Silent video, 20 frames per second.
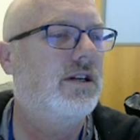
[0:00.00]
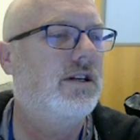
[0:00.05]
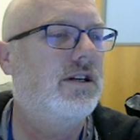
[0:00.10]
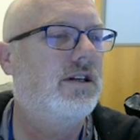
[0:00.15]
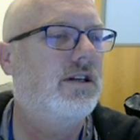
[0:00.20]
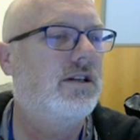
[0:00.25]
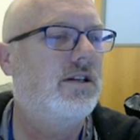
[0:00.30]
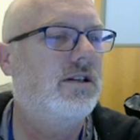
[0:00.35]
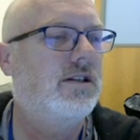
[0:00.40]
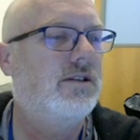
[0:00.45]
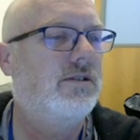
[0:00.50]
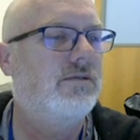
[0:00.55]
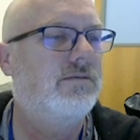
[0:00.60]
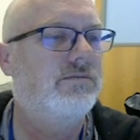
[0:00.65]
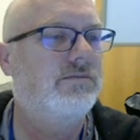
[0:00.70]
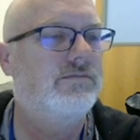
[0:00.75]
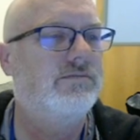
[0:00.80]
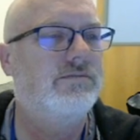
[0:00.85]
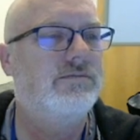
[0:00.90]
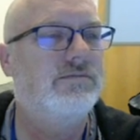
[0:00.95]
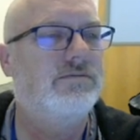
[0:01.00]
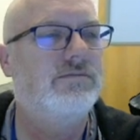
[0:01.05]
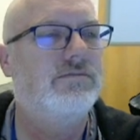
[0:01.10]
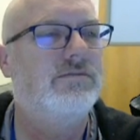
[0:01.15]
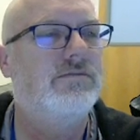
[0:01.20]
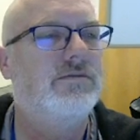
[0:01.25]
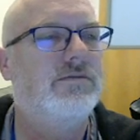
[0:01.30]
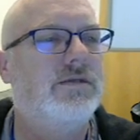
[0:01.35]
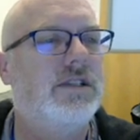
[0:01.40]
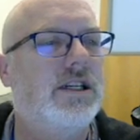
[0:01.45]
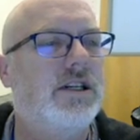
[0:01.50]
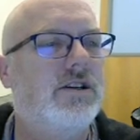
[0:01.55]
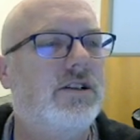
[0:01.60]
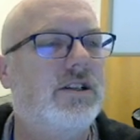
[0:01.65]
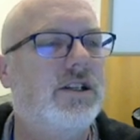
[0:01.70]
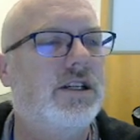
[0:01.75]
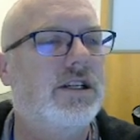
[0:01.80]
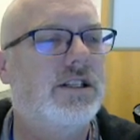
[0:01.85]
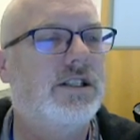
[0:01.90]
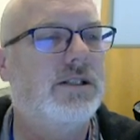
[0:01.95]
Um, you know,
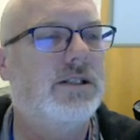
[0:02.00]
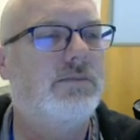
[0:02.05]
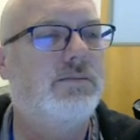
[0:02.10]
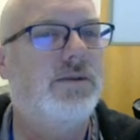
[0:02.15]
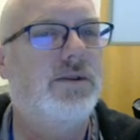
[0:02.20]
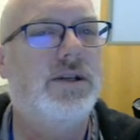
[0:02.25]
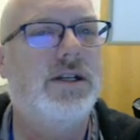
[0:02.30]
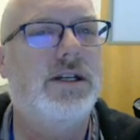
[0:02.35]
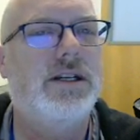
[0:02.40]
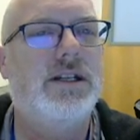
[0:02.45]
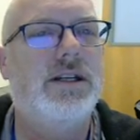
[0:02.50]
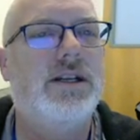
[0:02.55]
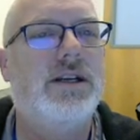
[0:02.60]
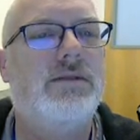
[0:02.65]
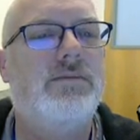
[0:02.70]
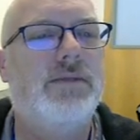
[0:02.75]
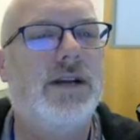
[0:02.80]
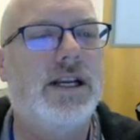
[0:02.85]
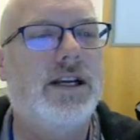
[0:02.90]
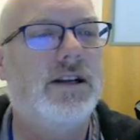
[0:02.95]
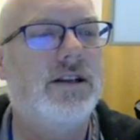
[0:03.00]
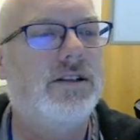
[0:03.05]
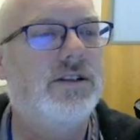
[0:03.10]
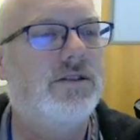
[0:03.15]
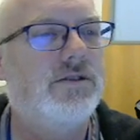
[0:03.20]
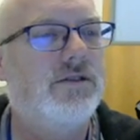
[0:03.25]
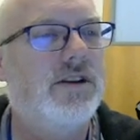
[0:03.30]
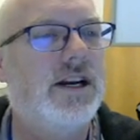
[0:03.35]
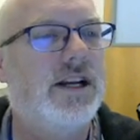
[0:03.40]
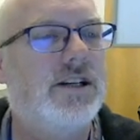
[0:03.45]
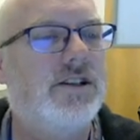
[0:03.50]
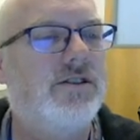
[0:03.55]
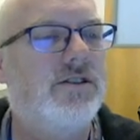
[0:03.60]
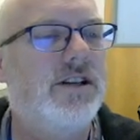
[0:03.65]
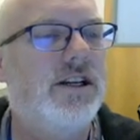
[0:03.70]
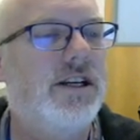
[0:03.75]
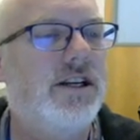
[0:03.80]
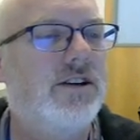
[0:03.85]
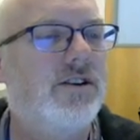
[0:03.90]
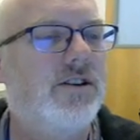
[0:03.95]
you could just put it, make a
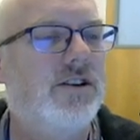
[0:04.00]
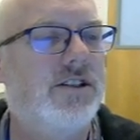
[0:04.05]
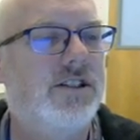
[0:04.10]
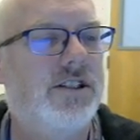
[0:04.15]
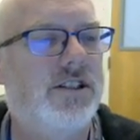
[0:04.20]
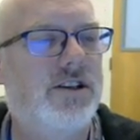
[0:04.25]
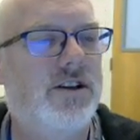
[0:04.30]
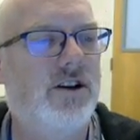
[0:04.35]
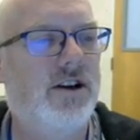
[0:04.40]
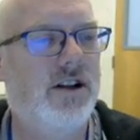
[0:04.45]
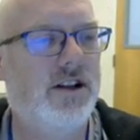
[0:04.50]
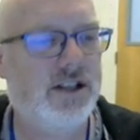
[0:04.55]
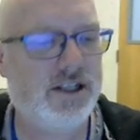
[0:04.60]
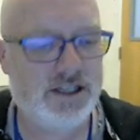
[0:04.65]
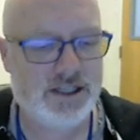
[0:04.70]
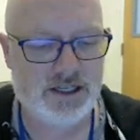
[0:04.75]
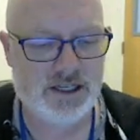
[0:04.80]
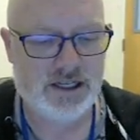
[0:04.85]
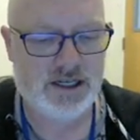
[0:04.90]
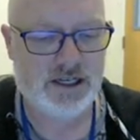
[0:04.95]
directory, or just call it